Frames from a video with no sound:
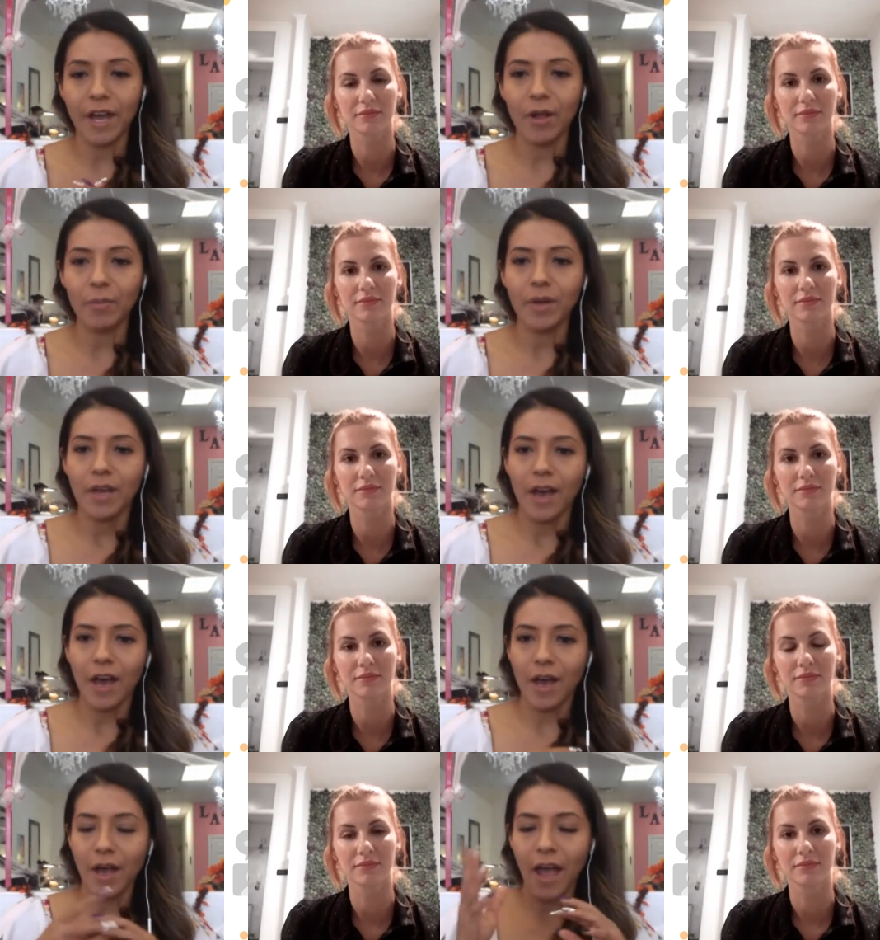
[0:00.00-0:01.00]
Speaker 1: really help.
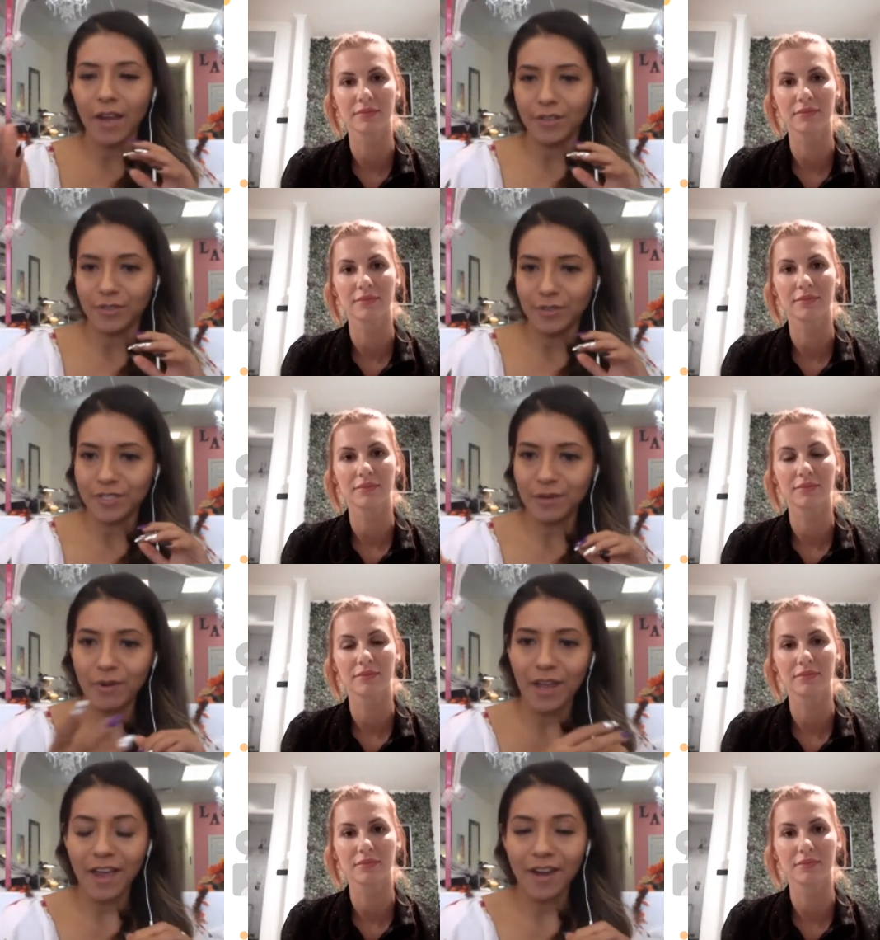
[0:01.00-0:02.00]
I do
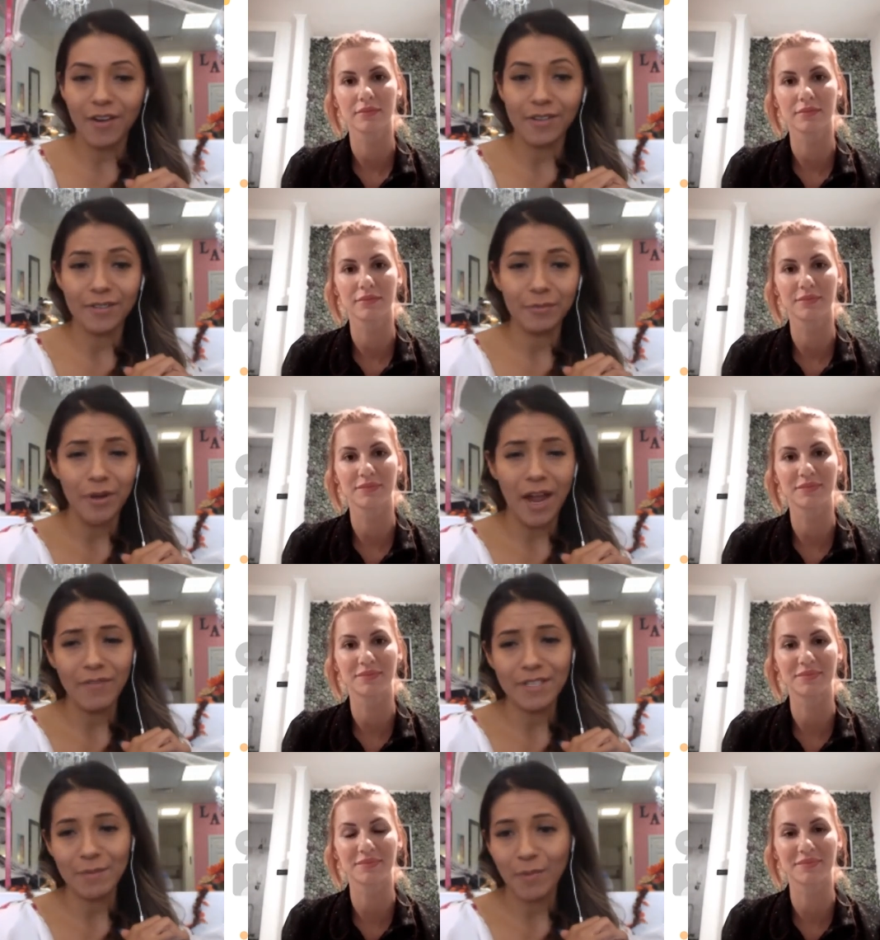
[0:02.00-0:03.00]
see
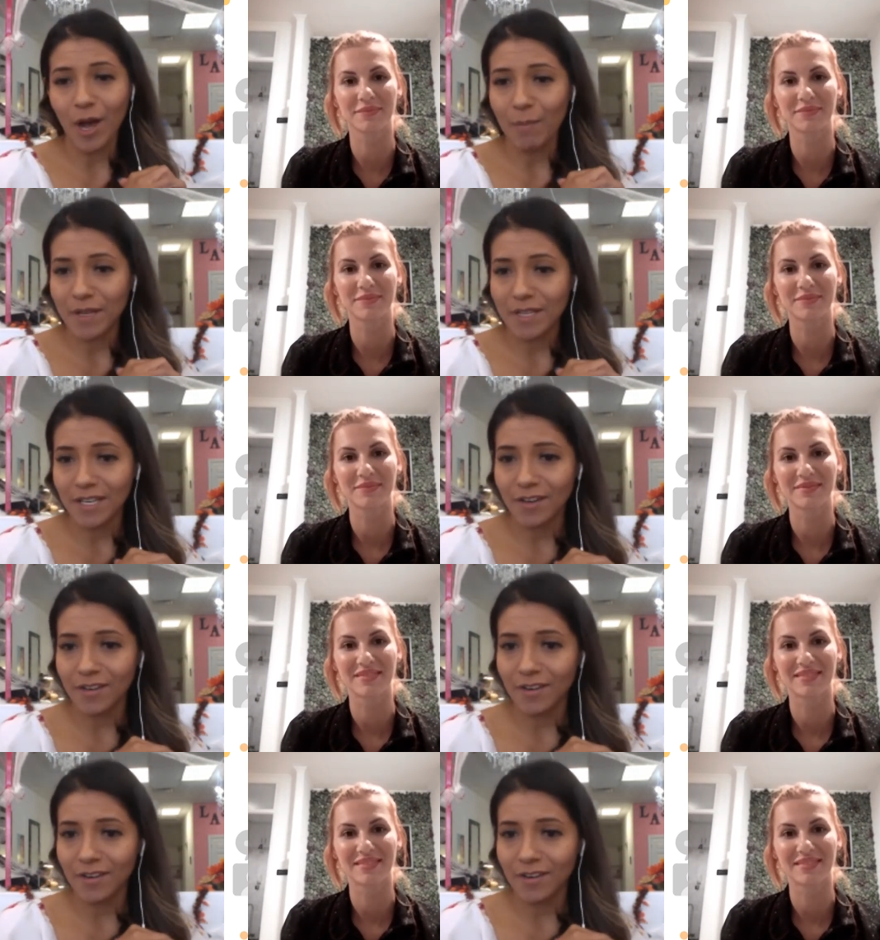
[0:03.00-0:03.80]
we're having some comments